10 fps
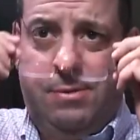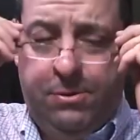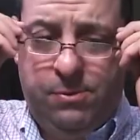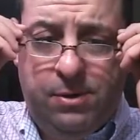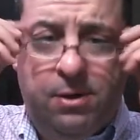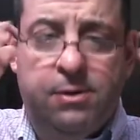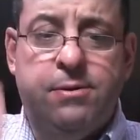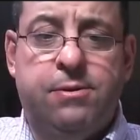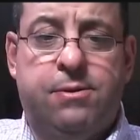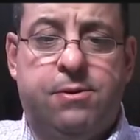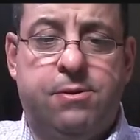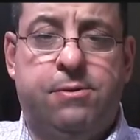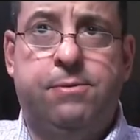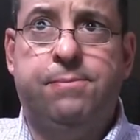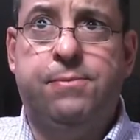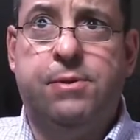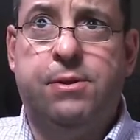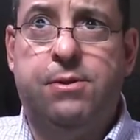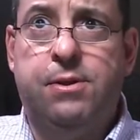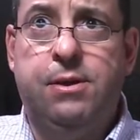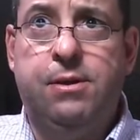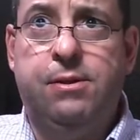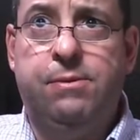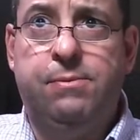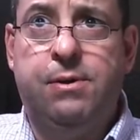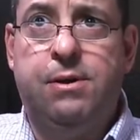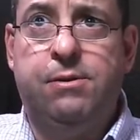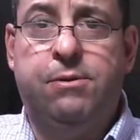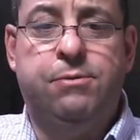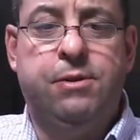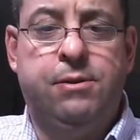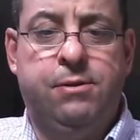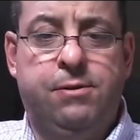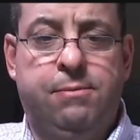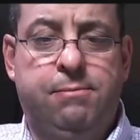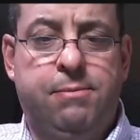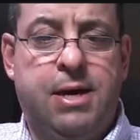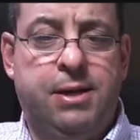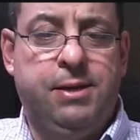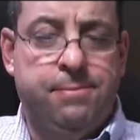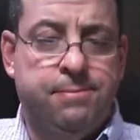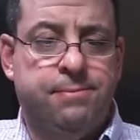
here we are. So let's see, we got our golden body,